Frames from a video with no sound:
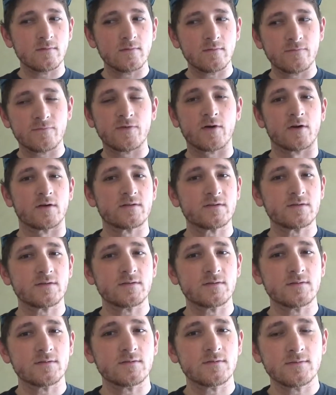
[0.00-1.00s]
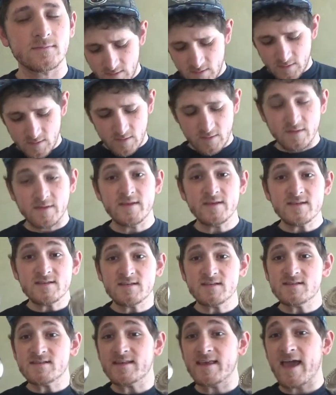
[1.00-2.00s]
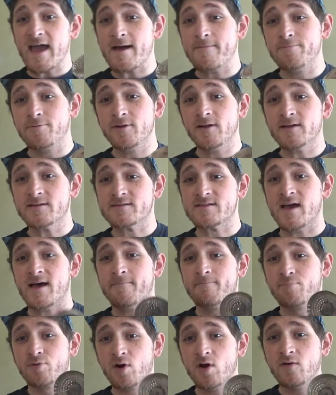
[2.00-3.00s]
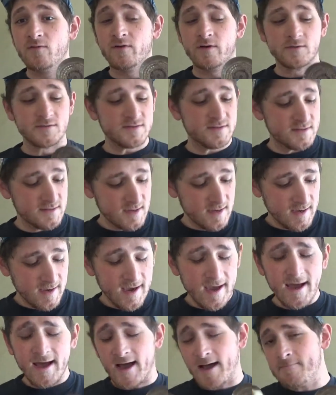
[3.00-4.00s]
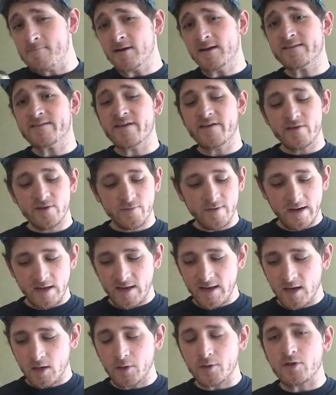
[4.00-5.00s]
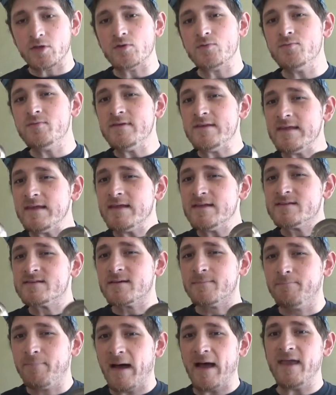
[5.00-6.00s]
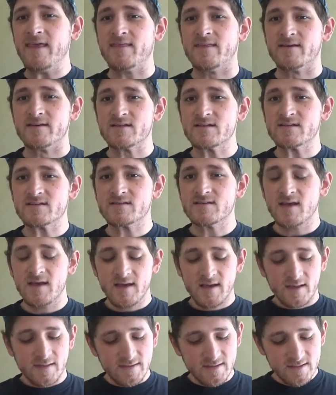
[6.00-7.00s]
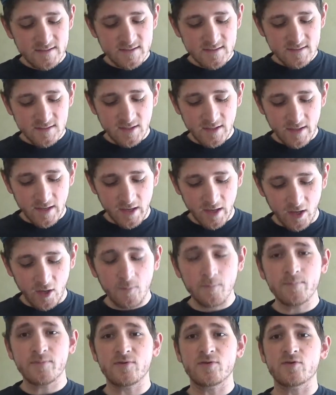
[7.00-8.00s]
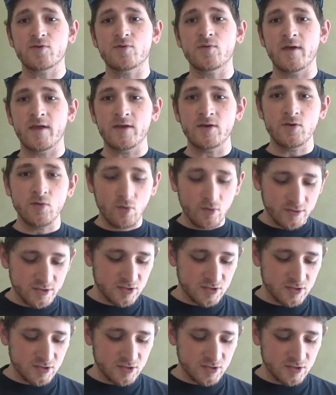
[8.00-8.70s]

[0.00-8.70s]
first. This is the Apple on Top Provost. I'm going to tell you right now, you need to buy this. This is going to help you in your